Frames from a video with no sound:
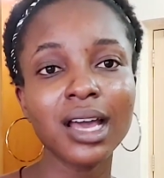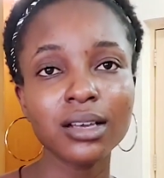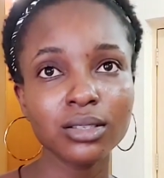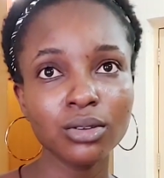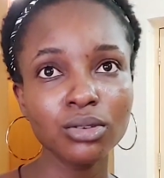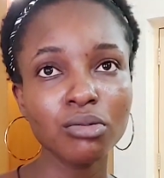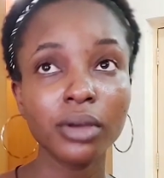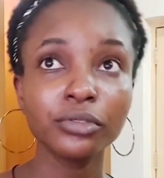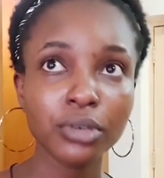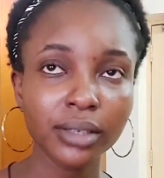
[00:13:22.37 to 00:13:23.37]
Ask those who
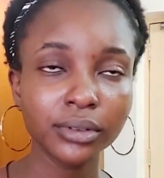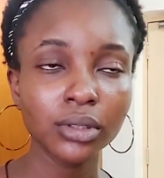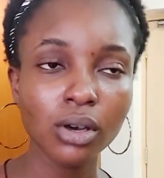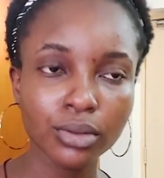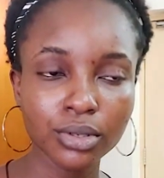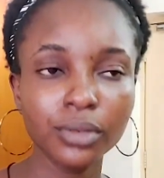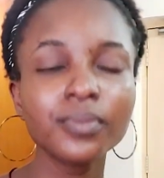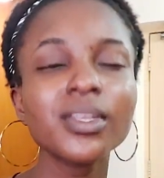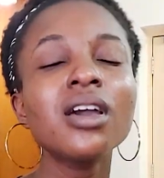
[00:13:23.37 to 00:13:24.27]
have traveled also.